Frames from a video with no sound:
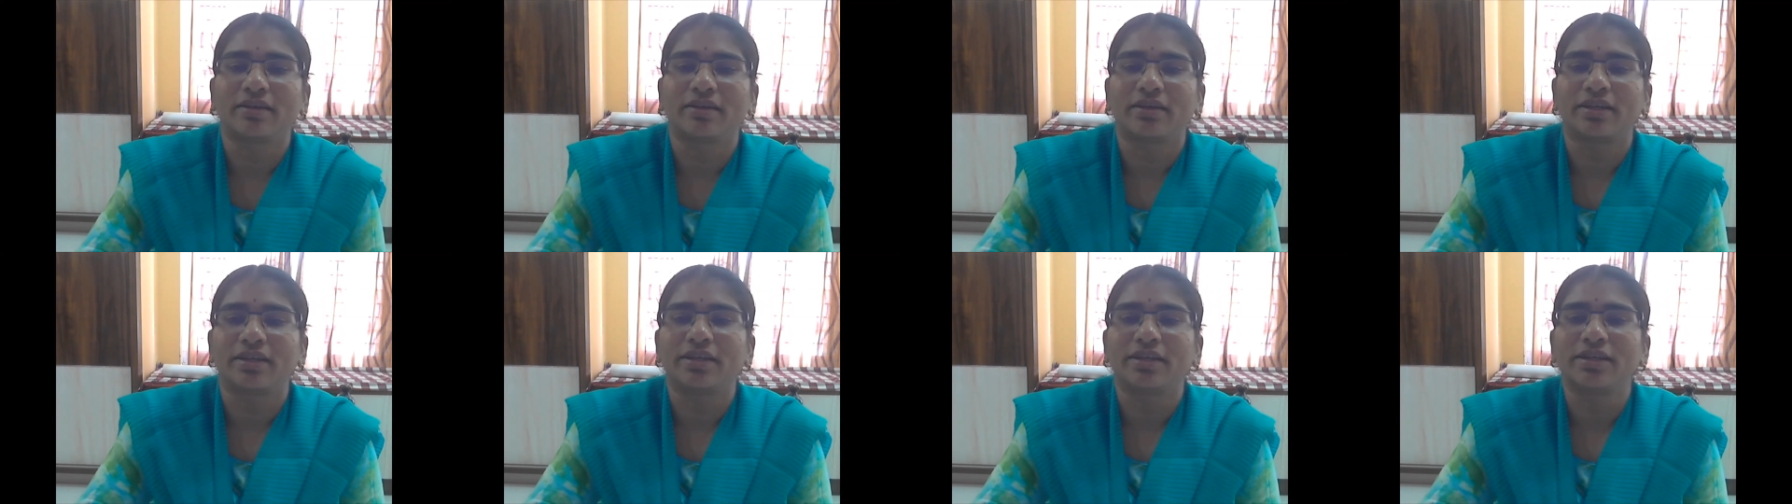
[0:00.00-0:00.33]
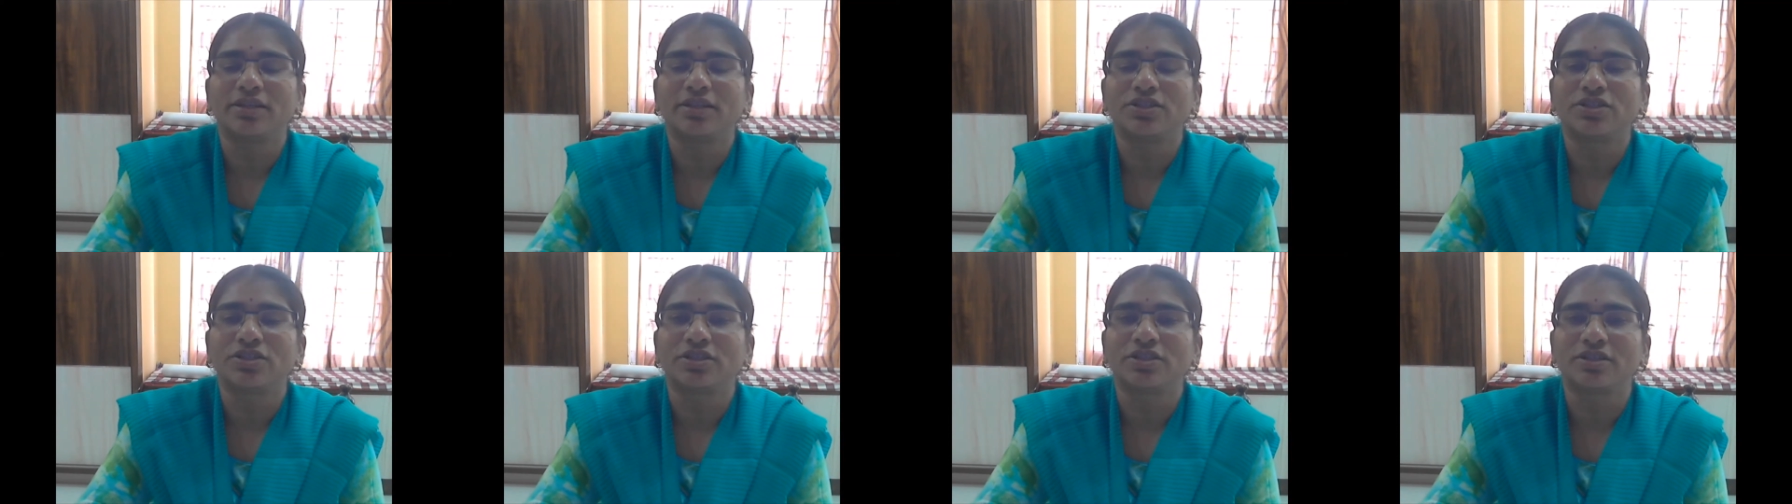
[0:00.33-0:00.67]

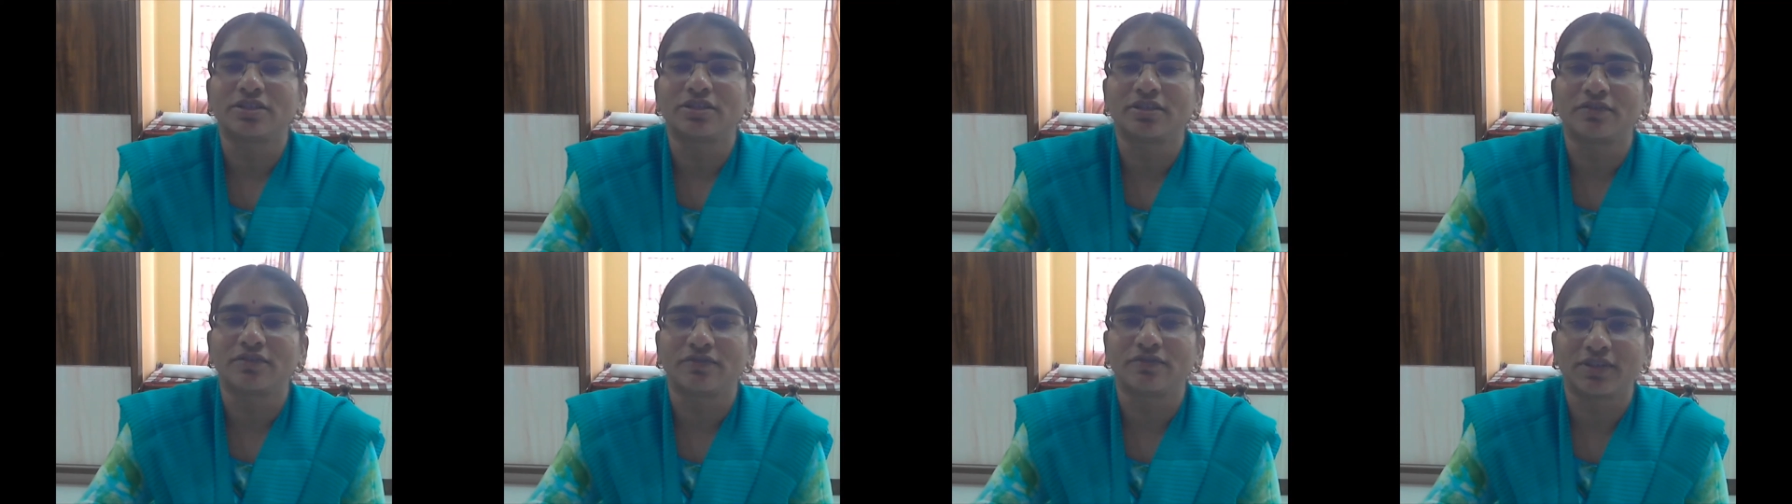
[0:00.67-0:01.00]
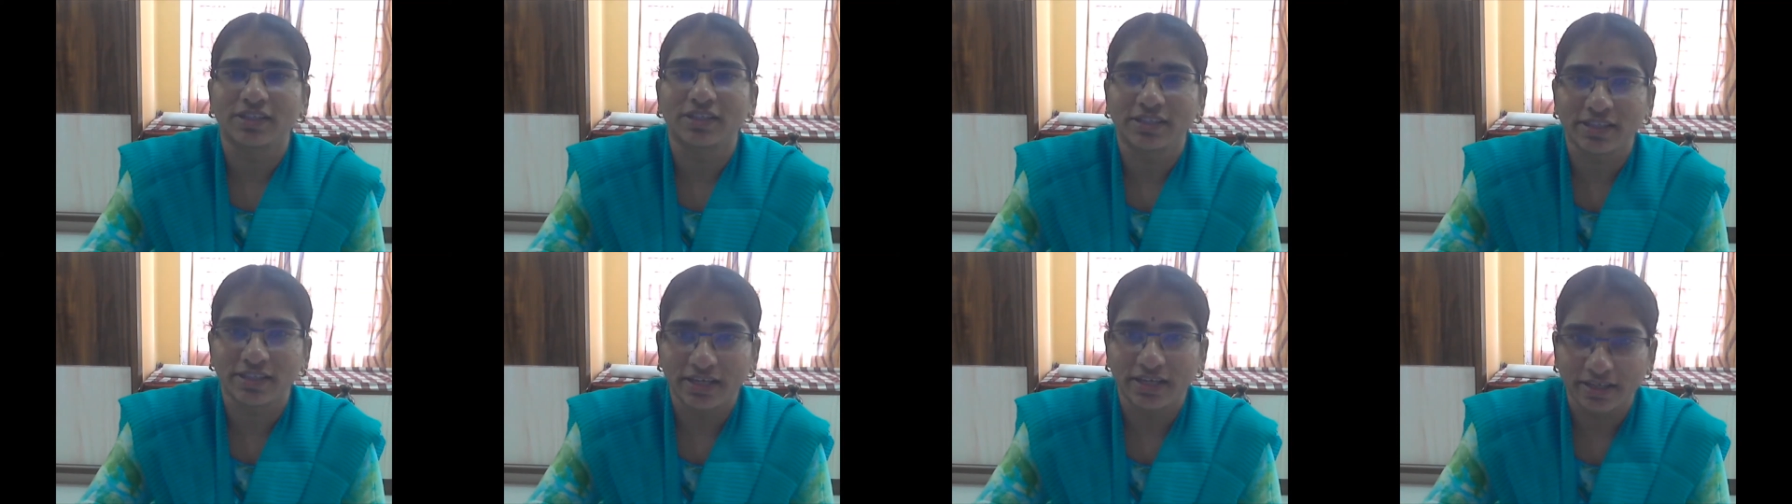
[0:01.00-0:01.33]
English is the
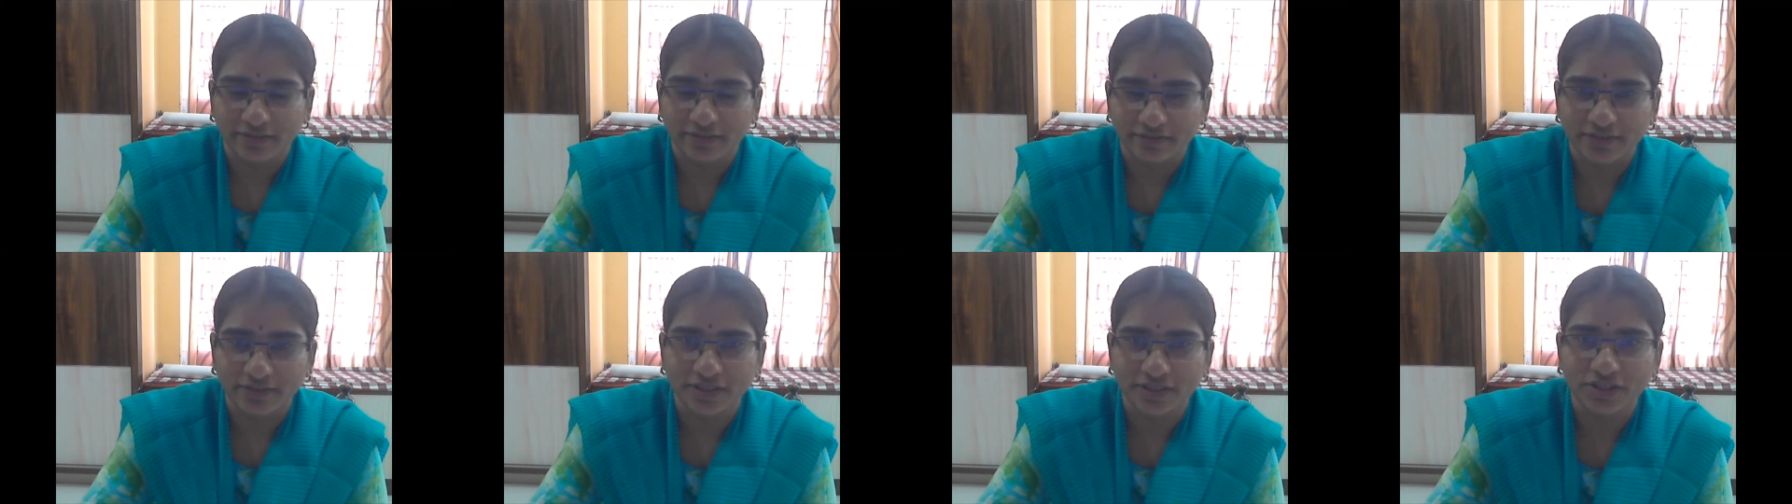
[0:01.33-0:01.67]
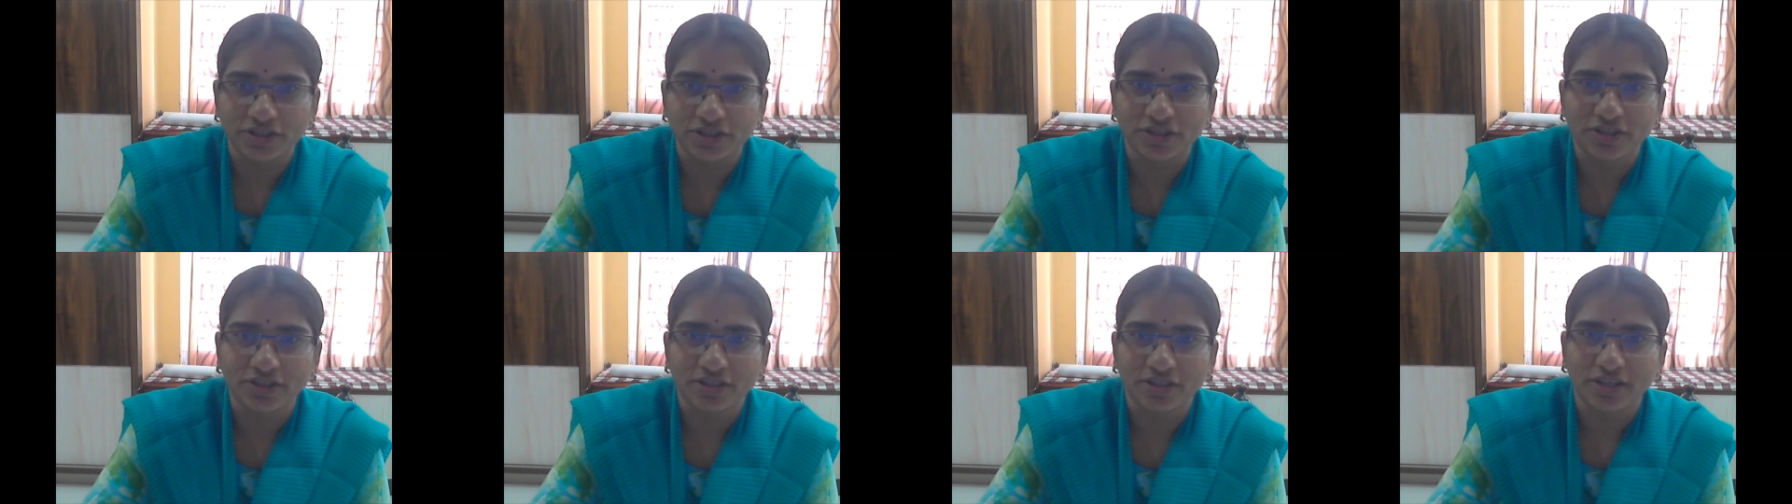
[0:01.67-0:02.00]
first
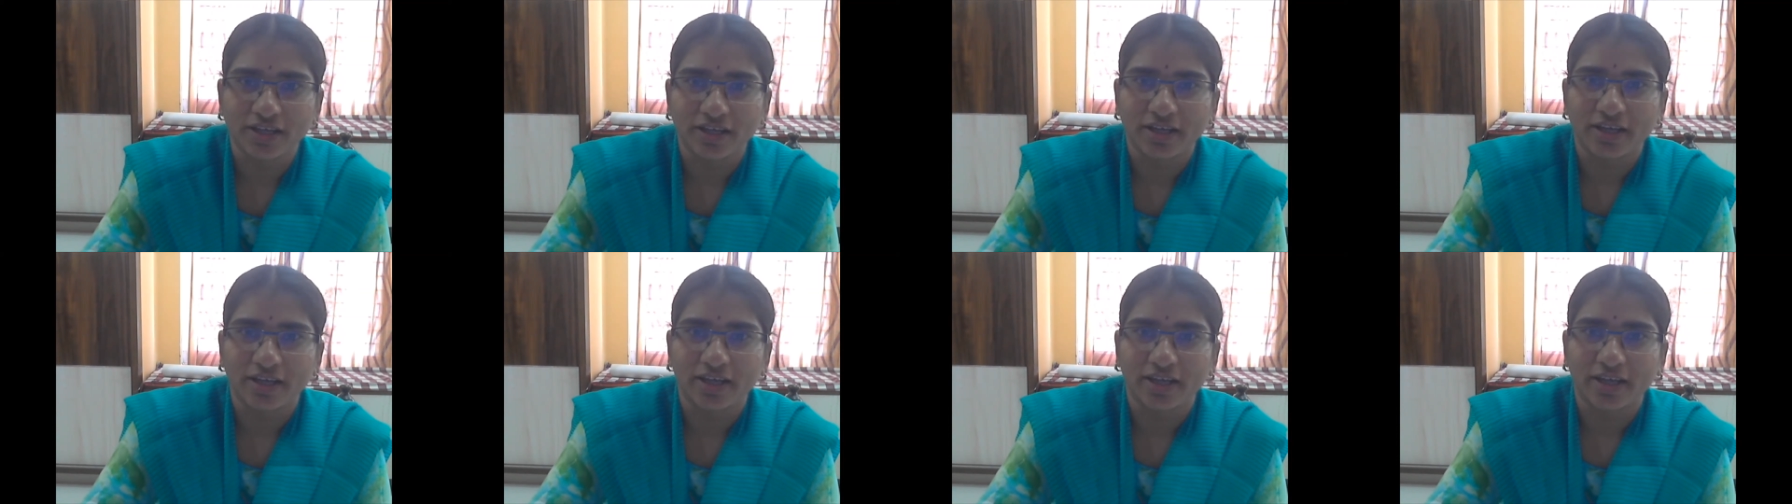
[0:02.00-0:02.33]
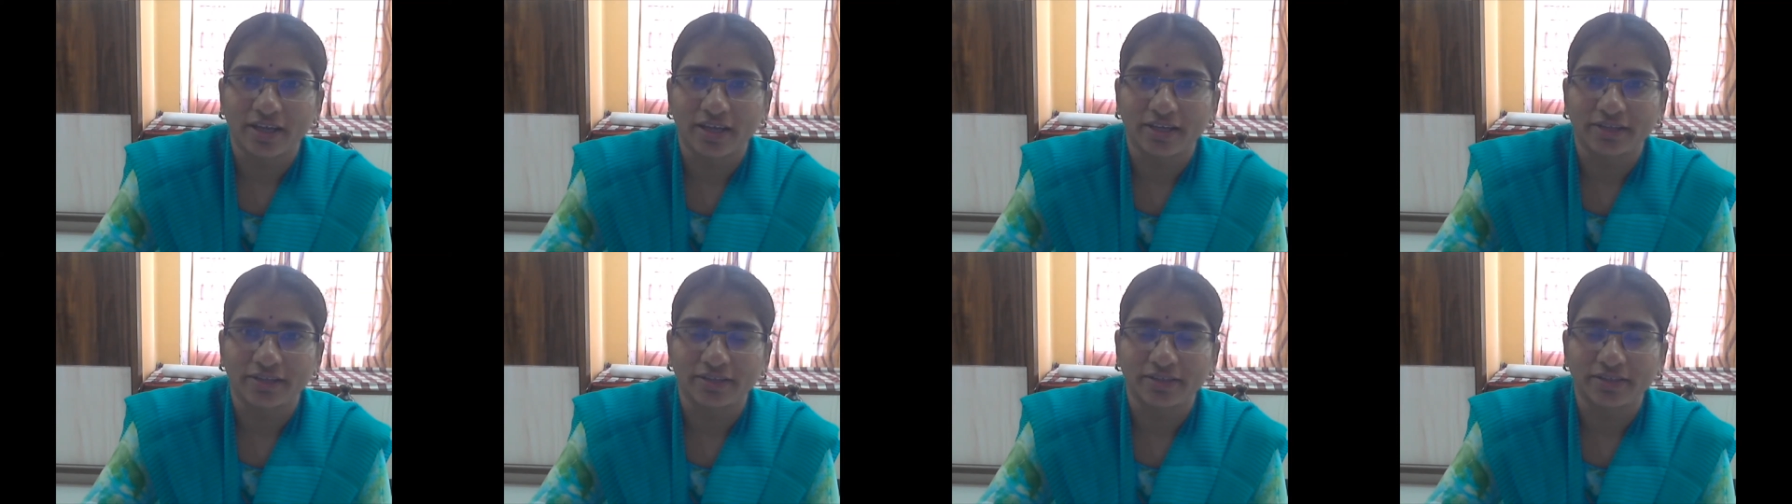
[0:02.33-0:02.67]
language,
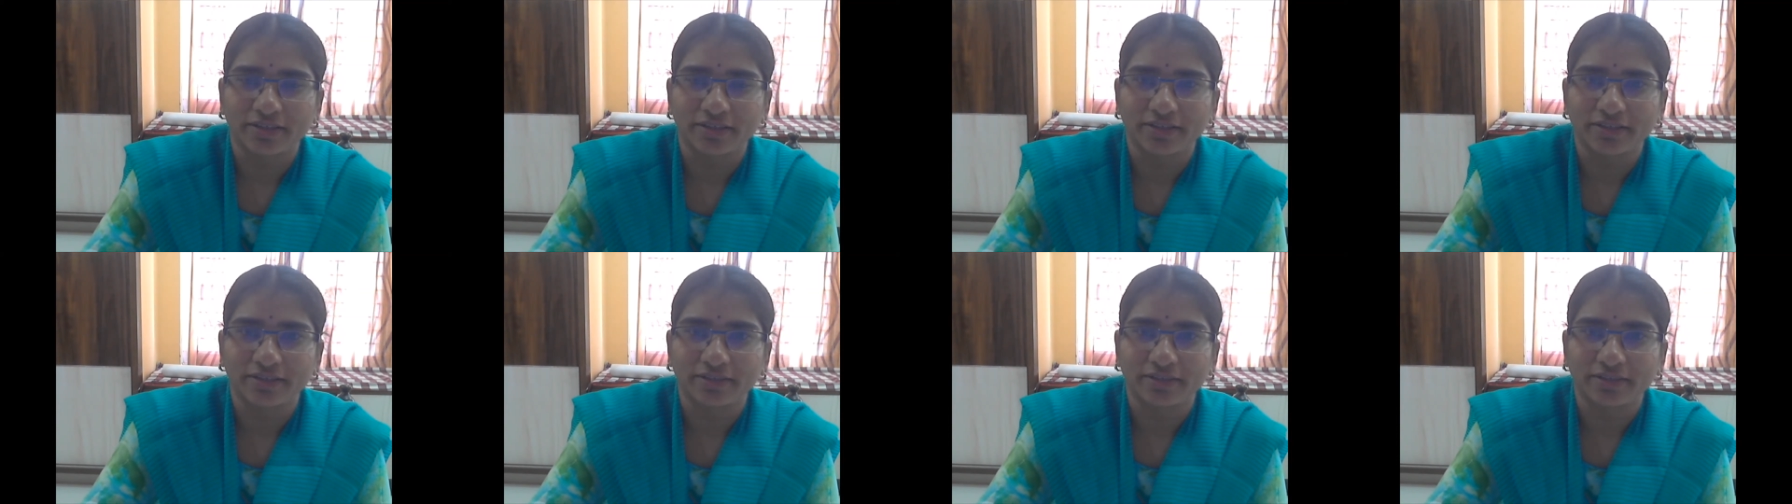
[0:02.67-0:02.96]
and